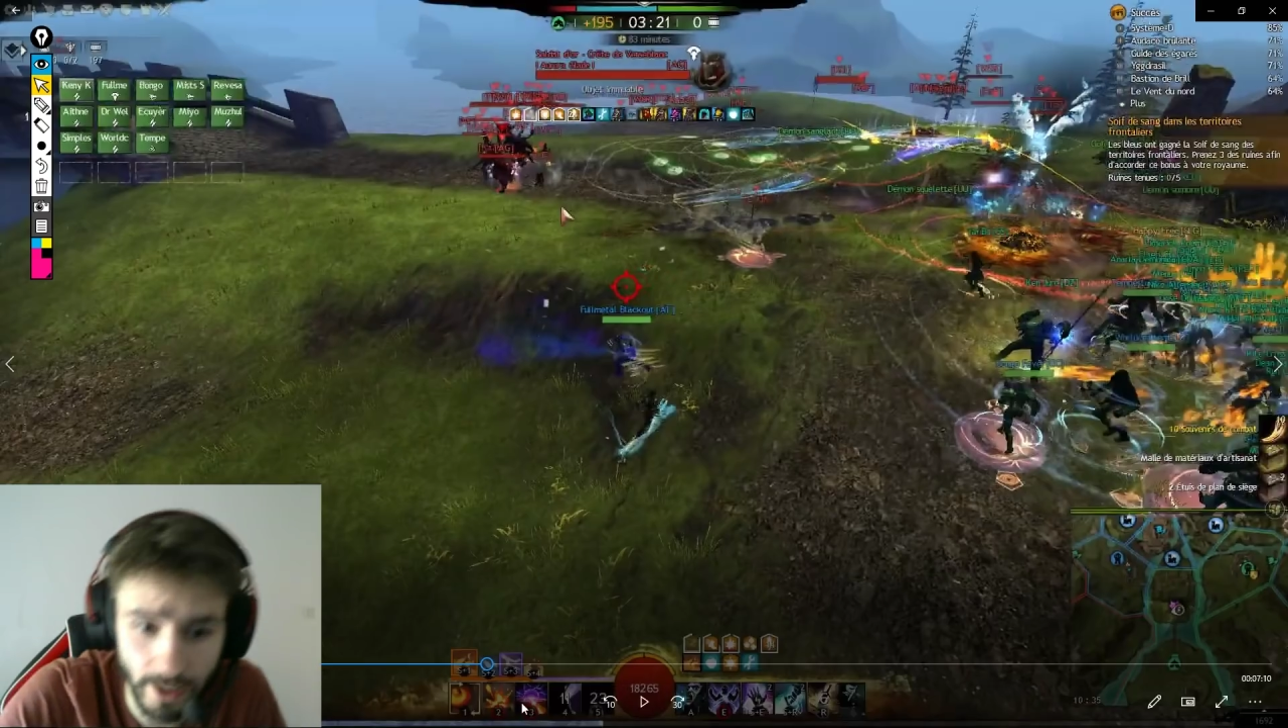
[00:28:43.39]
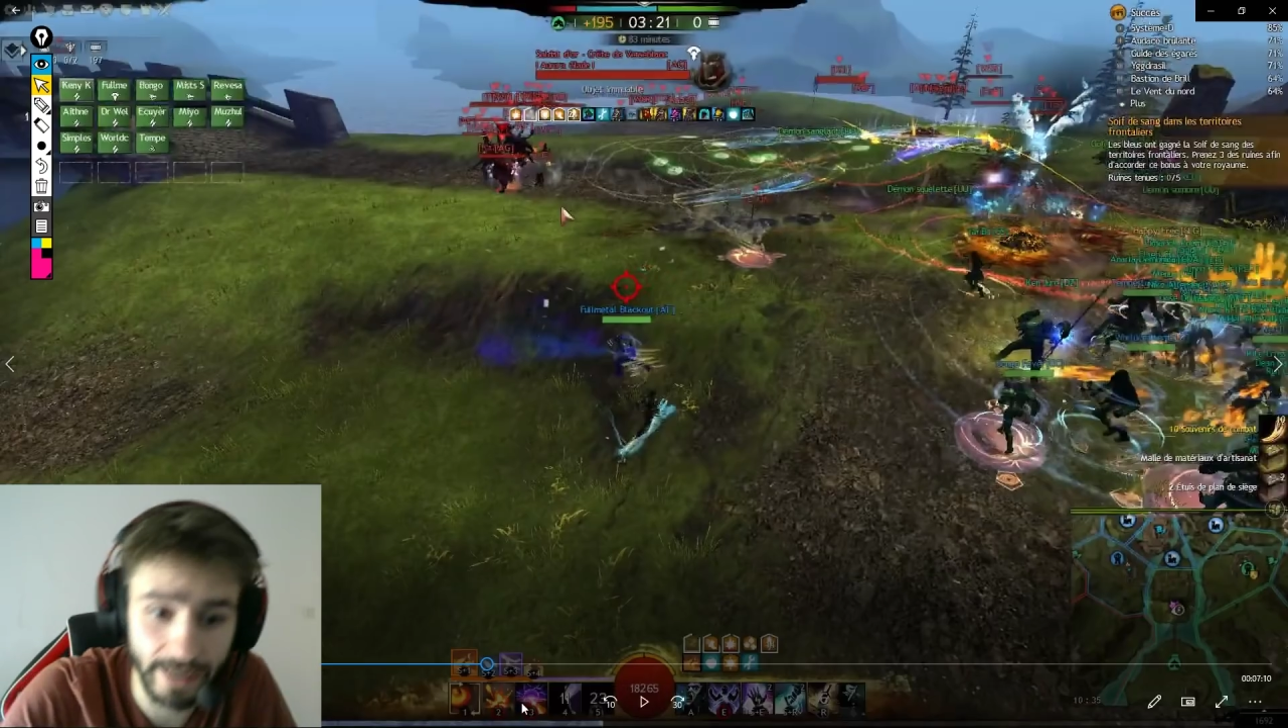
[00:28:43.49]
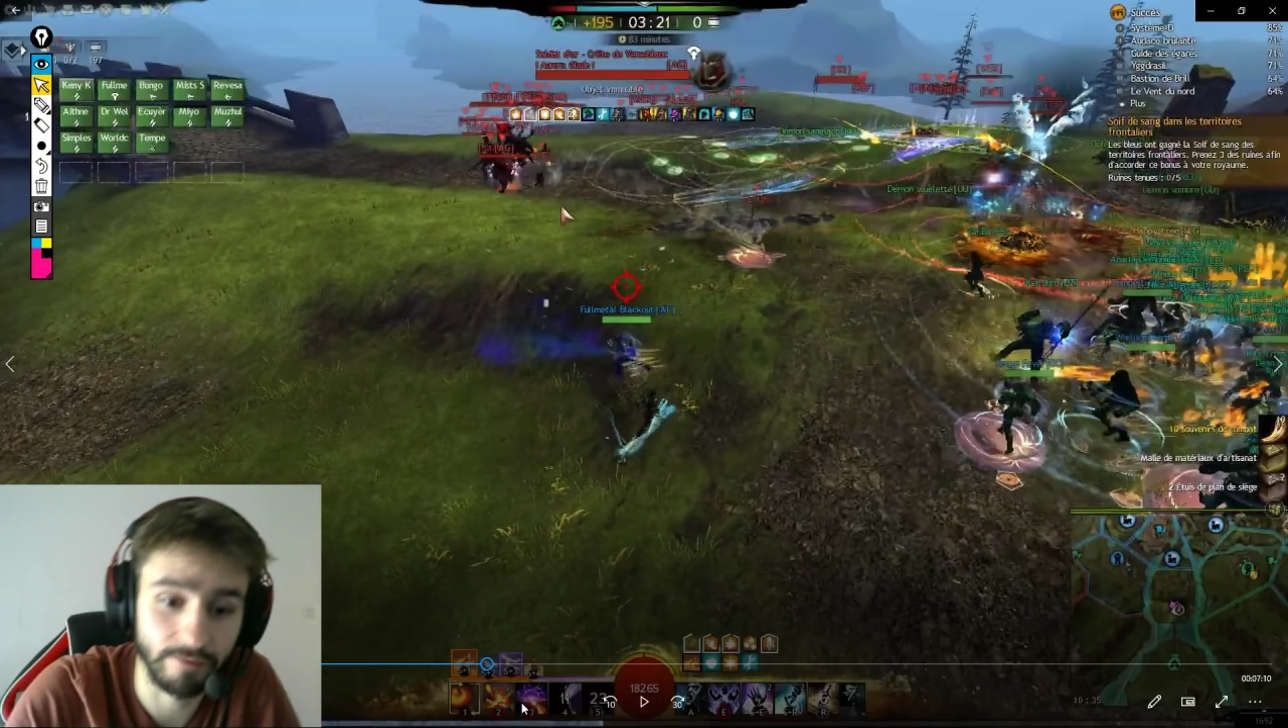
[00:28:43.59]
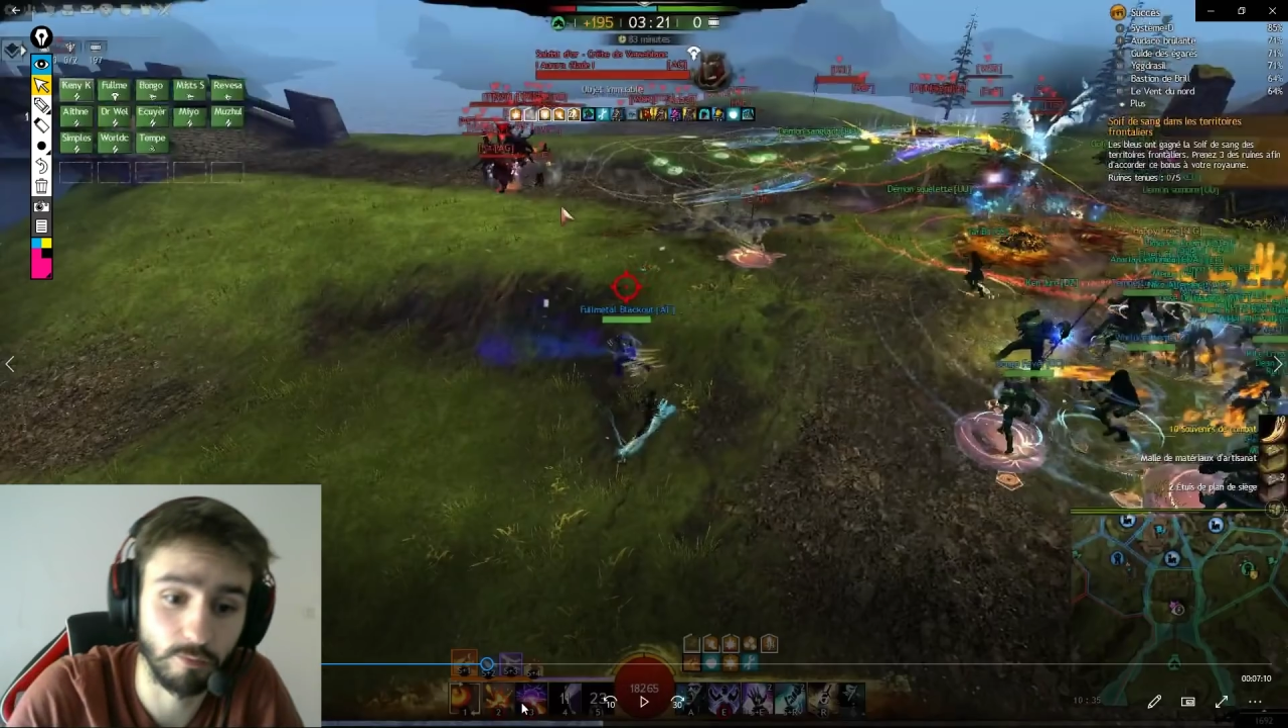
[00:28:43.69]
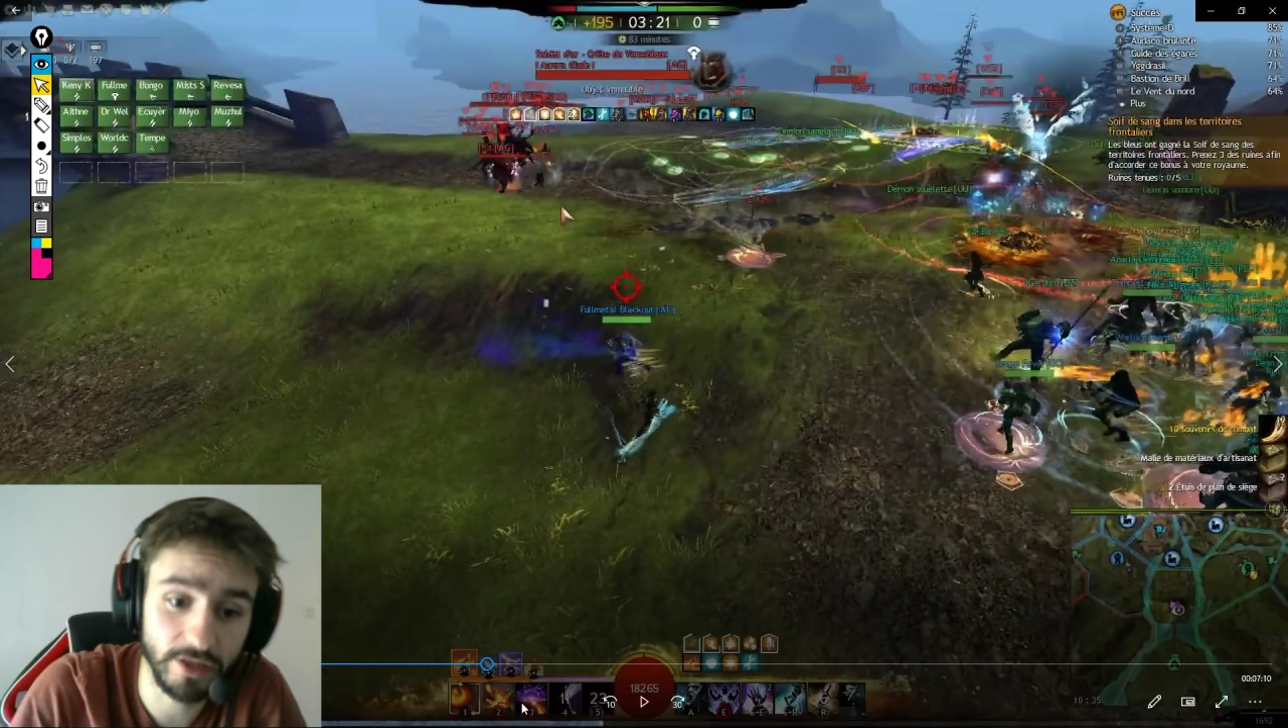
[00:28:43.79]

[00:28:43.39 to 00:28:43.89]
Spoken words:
and we